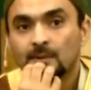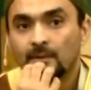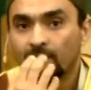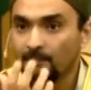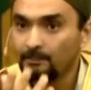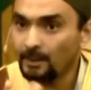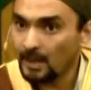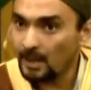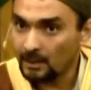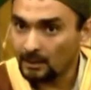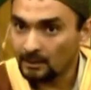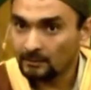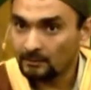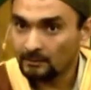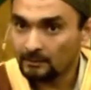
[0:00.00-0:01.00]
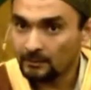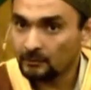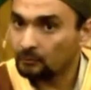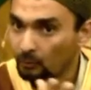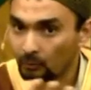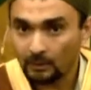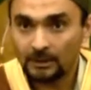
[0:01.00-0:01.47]
He said, you
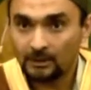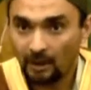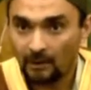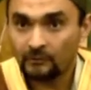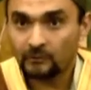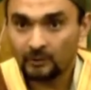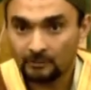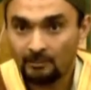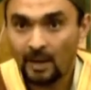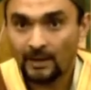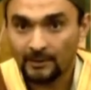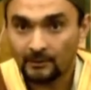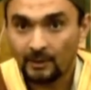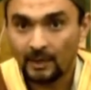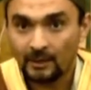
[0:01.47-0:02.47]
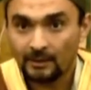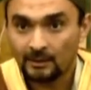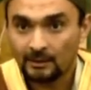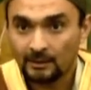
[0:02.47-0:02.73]
totally lost your mind, right?